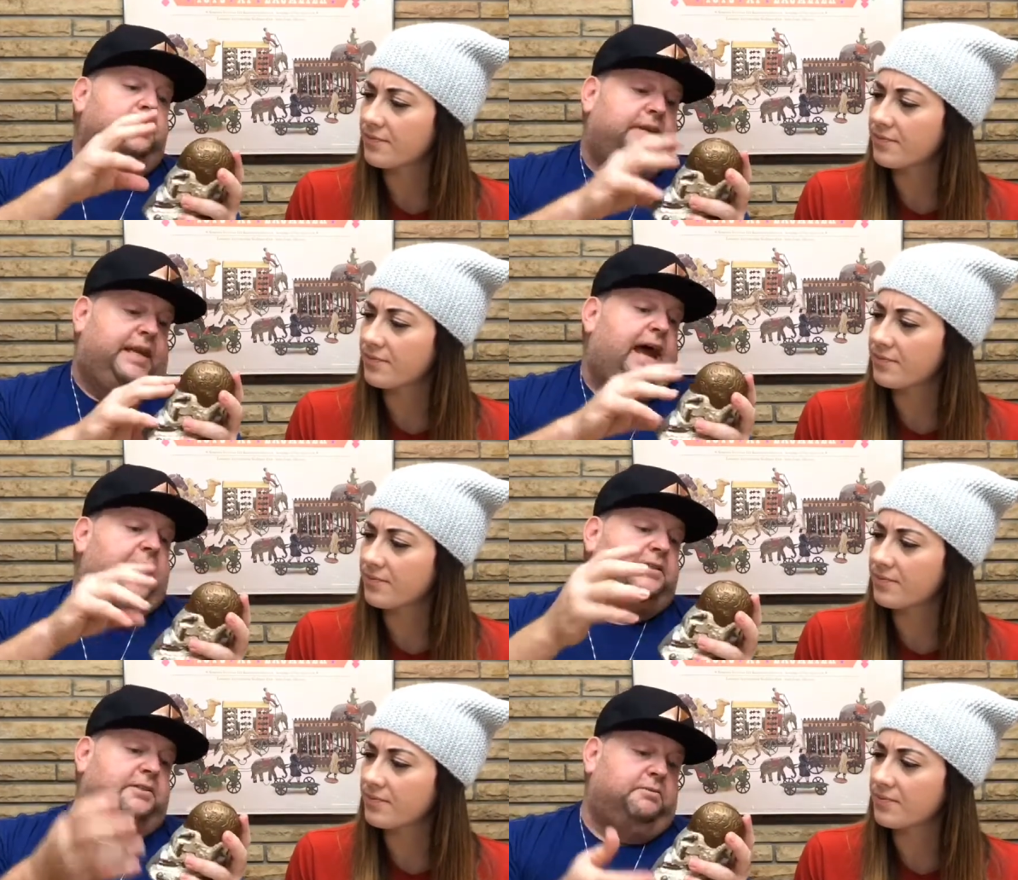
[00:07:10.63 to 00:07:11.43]
Speaker 1: to
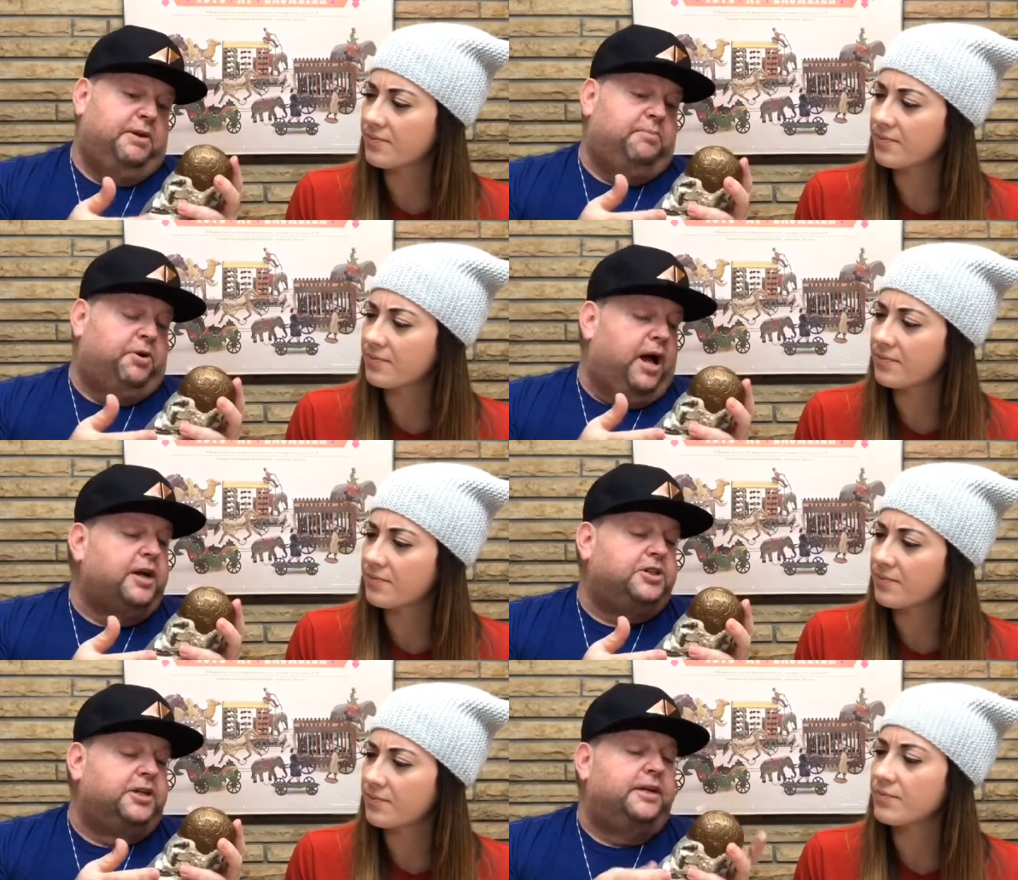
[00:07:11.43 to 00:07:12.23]
cast the
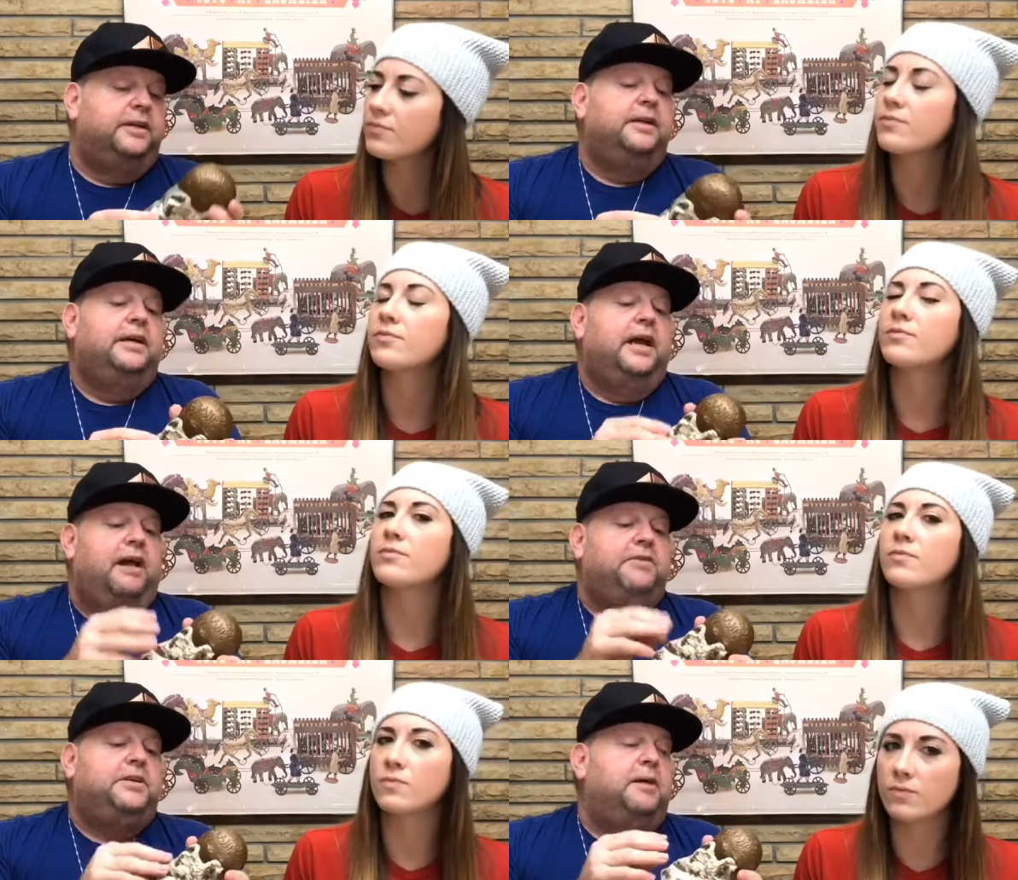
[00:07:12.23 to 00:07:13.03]
reproduction.
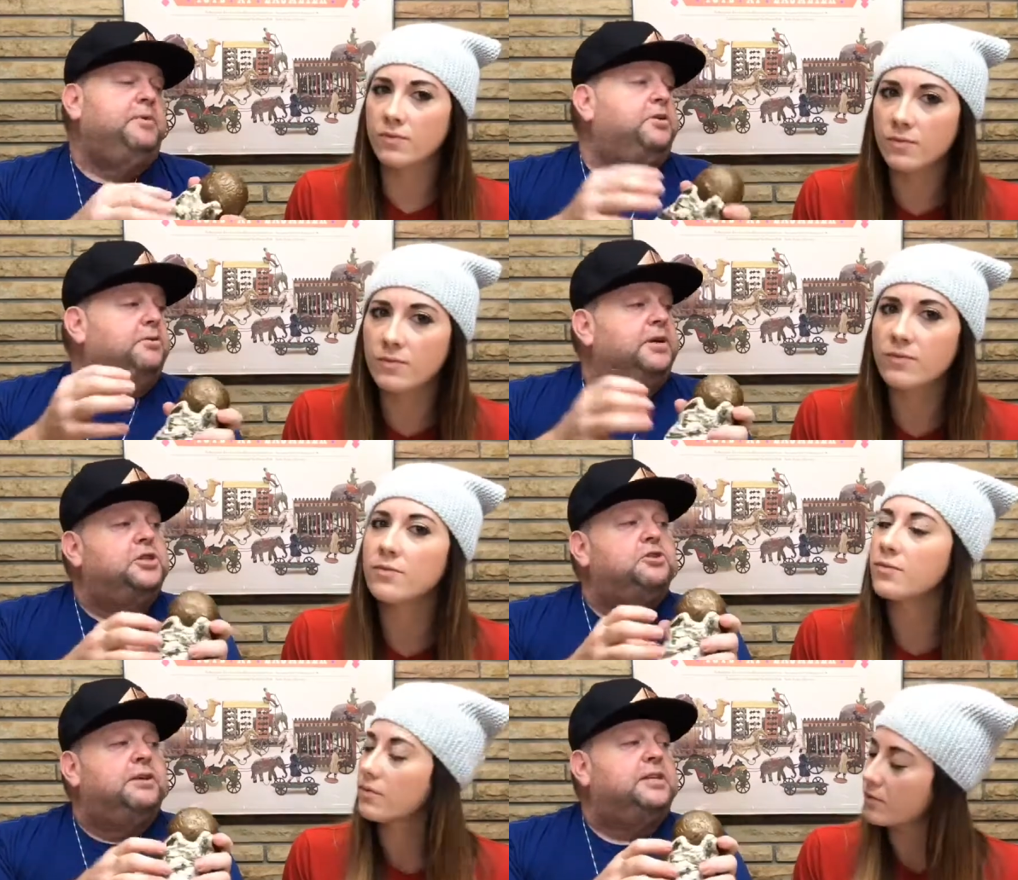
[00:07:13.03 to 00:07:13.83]
Every time you do it,
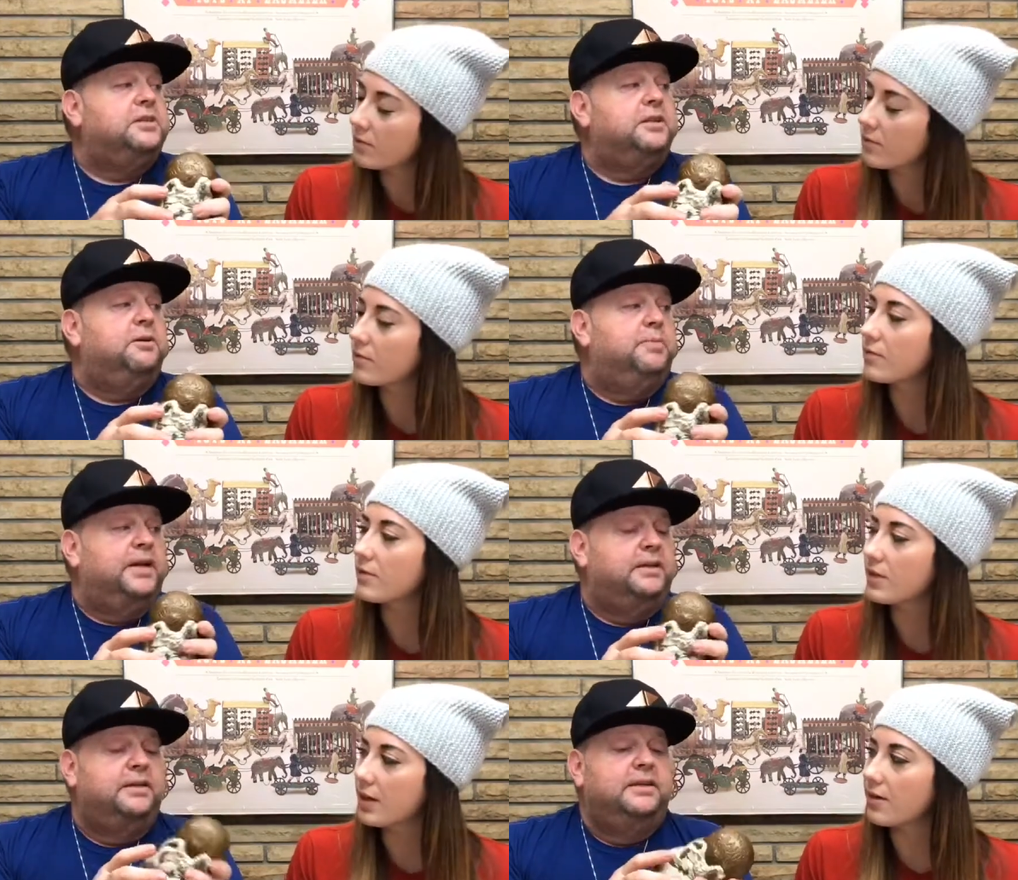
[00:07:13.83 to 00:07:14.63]
it shrinks a little
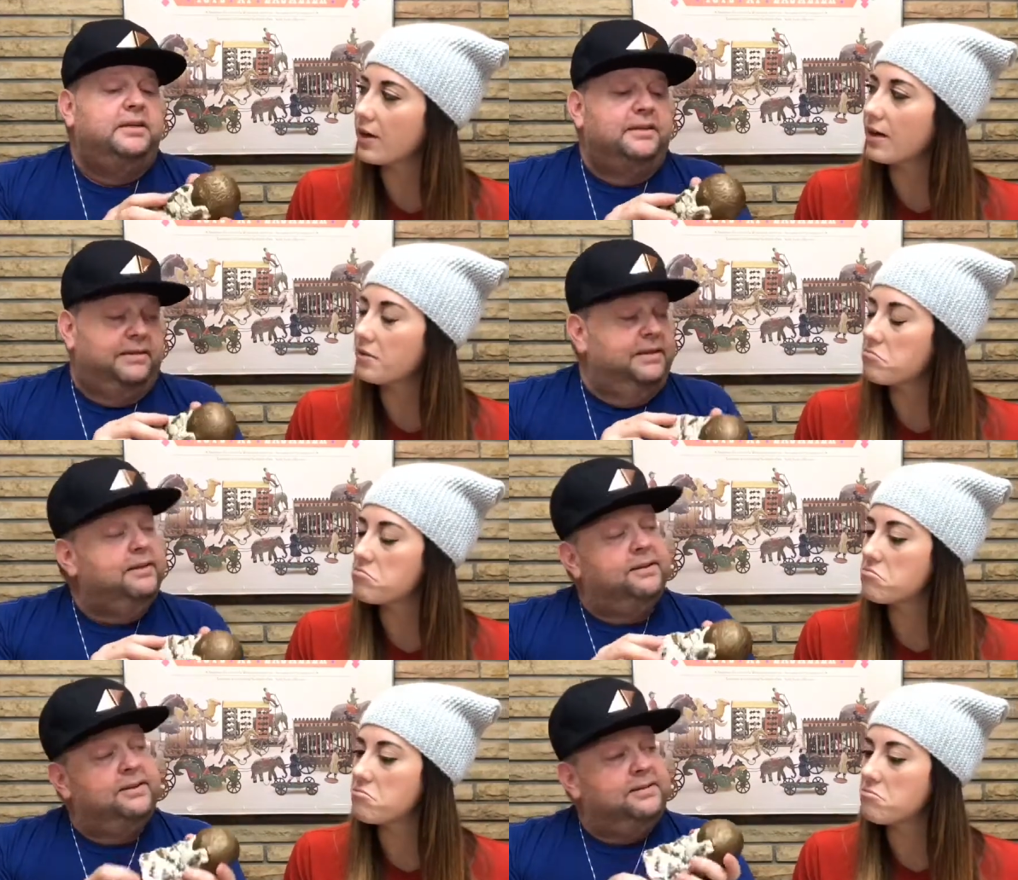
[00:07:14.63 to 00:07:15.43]
bit. Okay. Are
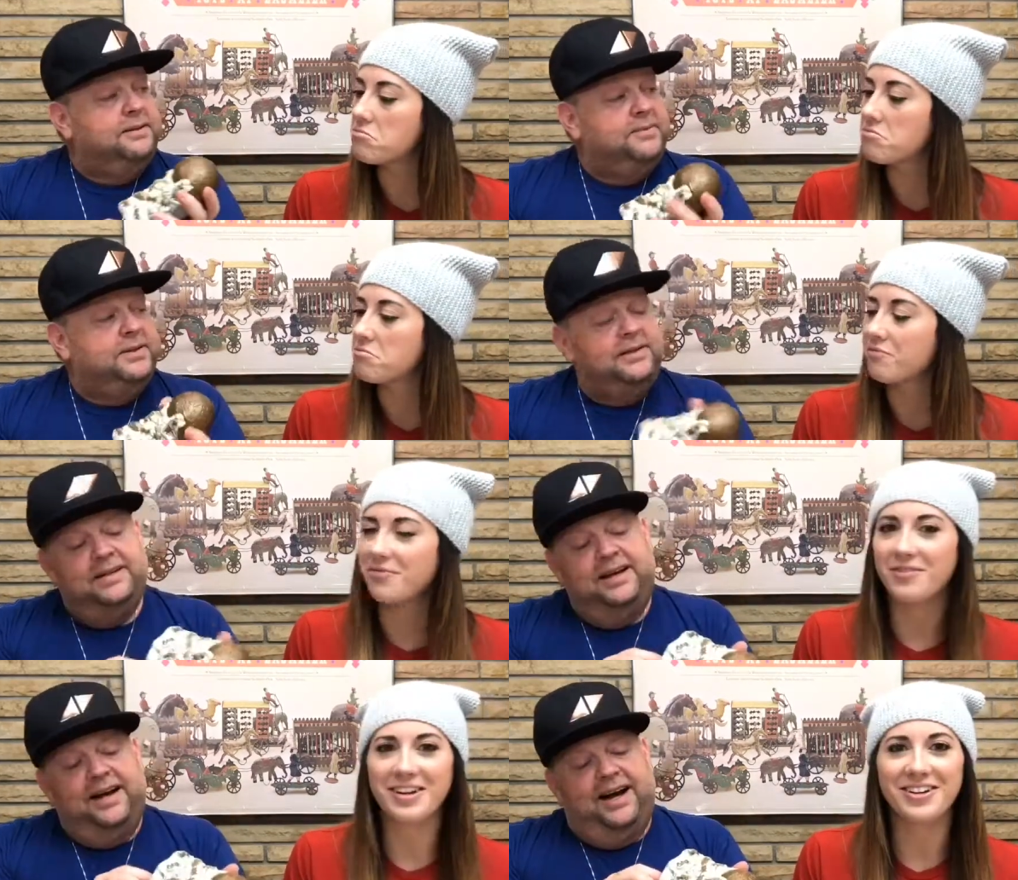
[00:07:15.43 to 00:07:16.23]
you learning something?
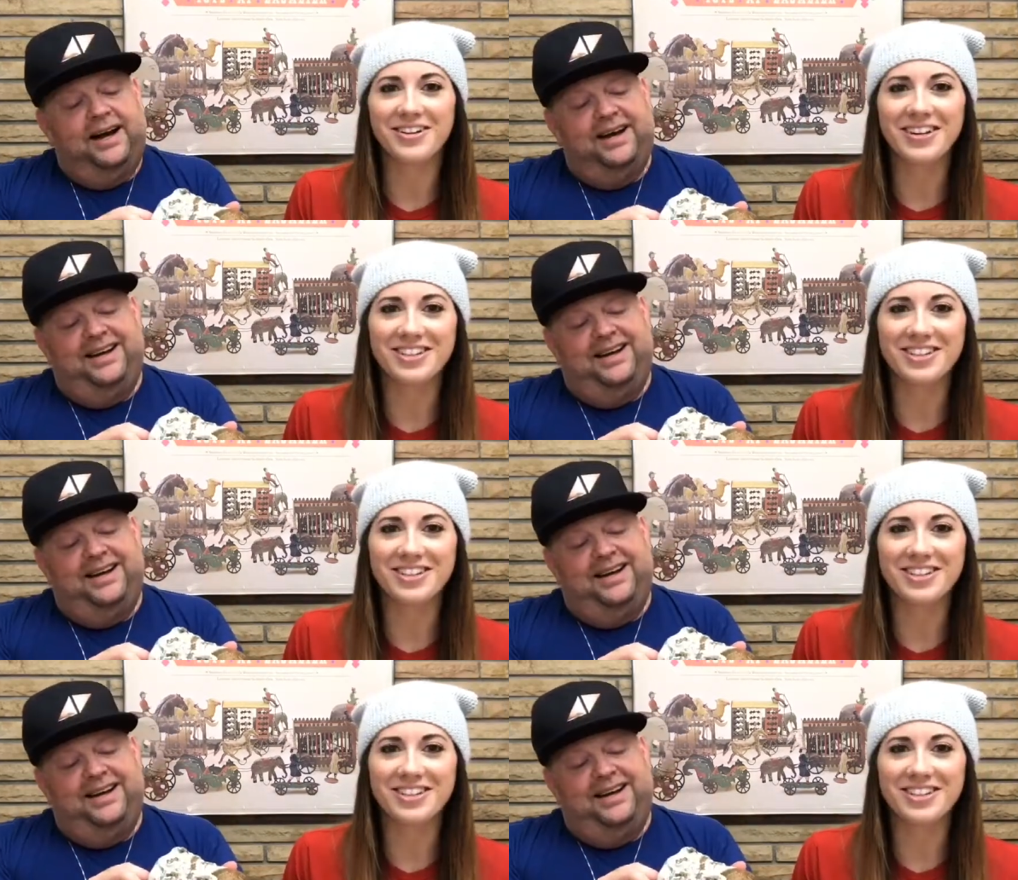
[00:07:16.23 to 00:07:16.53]
Speaker 2: Very